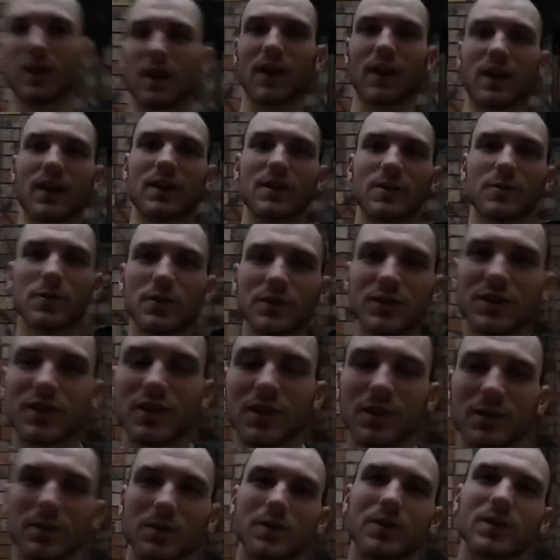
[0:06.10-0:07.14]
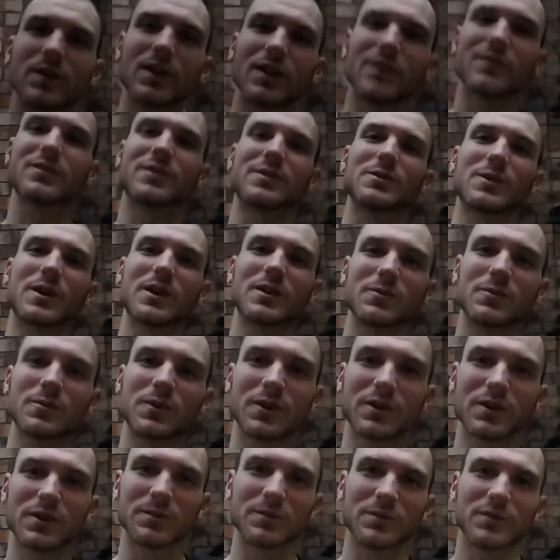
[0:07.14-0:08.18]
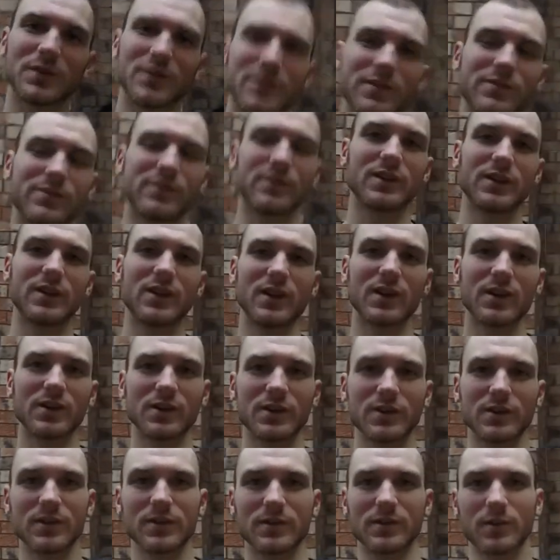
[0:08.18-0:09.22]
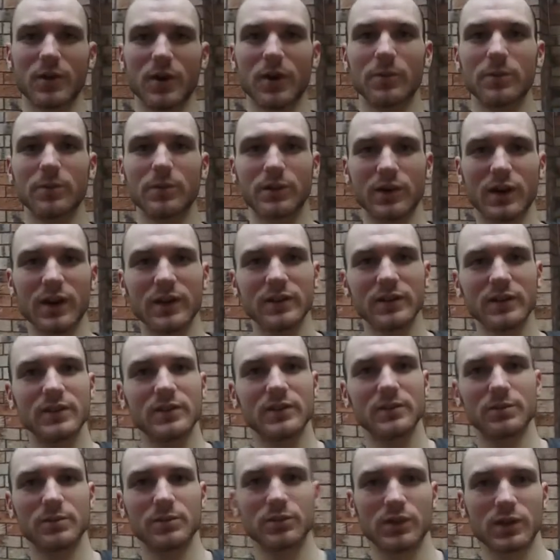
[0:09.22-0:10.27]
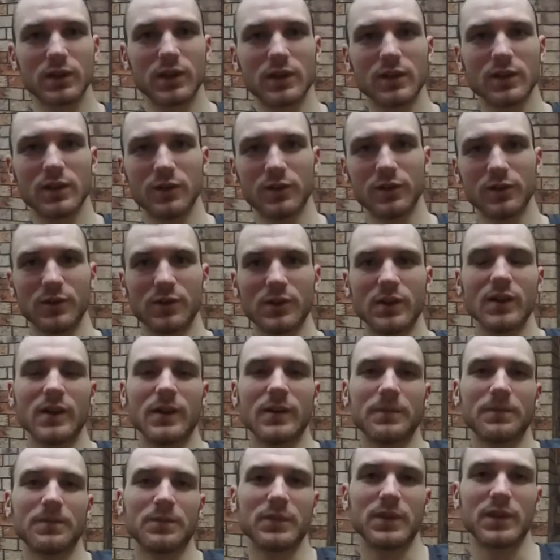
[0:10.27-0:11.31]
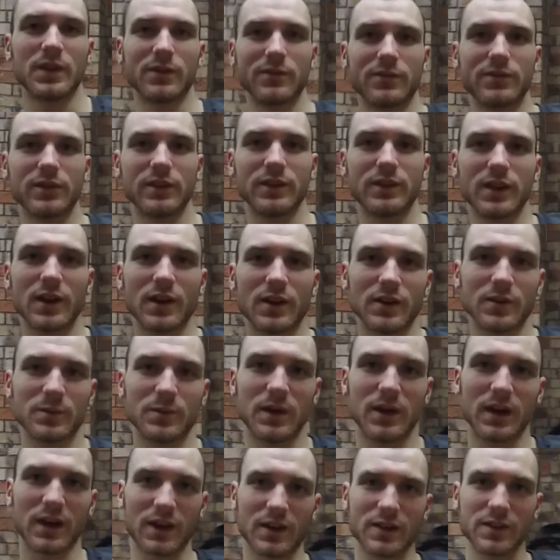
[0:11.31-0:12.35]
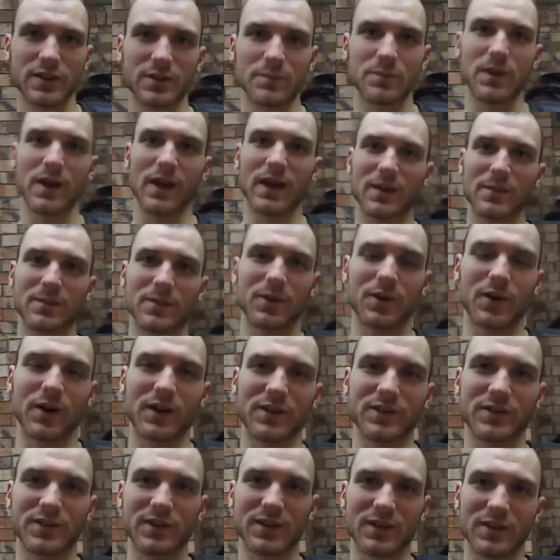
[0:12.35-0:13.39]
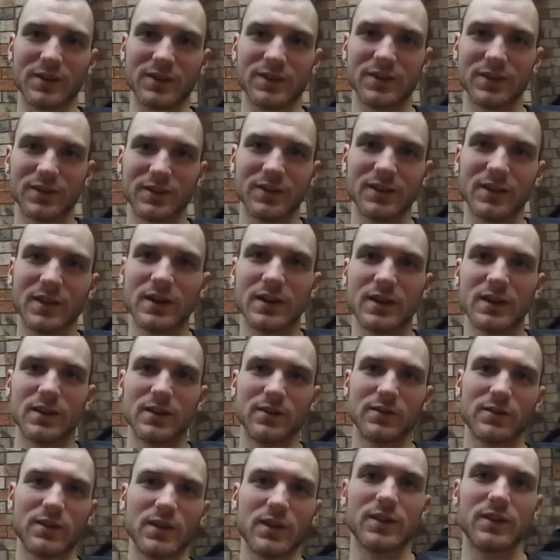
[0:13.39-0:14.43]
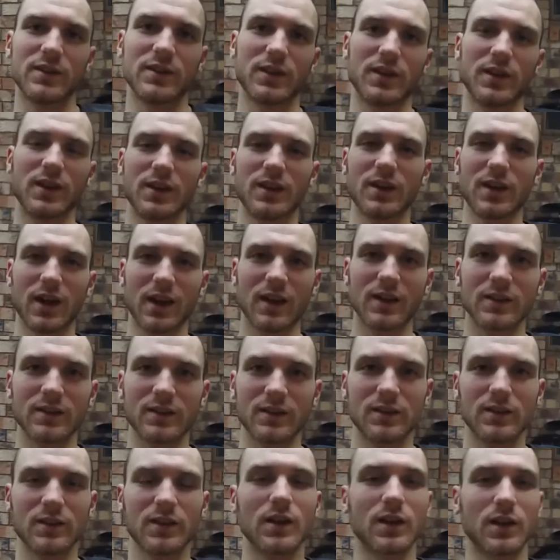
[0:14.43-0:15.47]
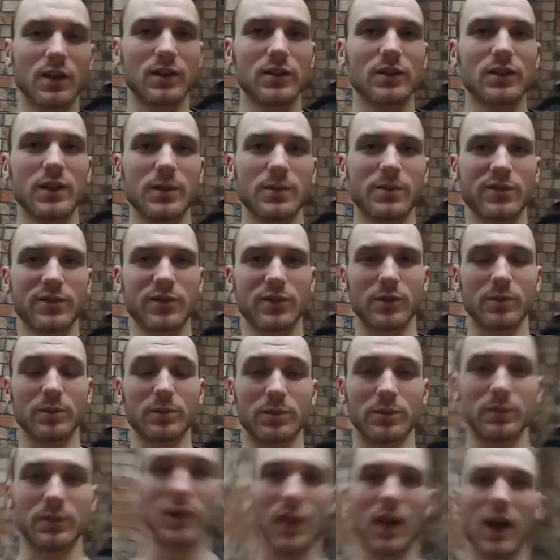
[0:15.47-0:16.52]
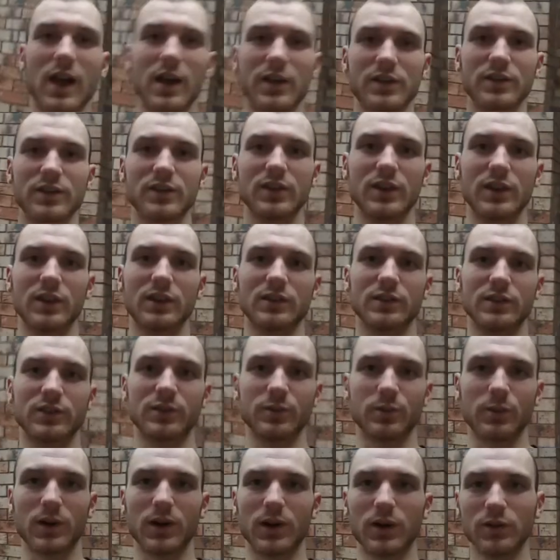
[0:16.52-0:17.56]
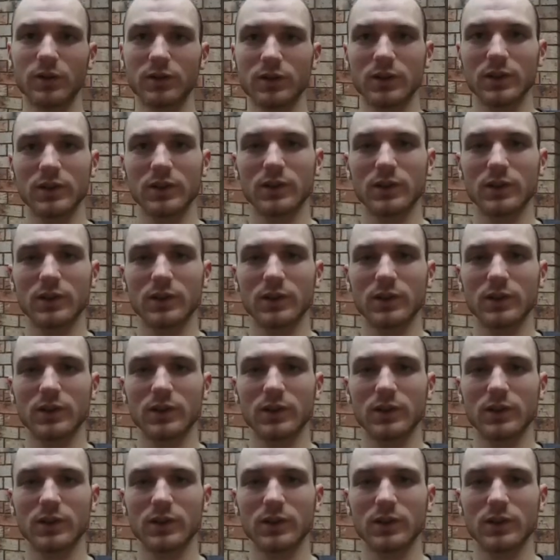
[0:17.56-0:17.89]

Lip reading: Hey, what's up everyone? Welcome to the video. I'm Brandon, bringing you a video about the magpie season of this year and a clip from last year as well.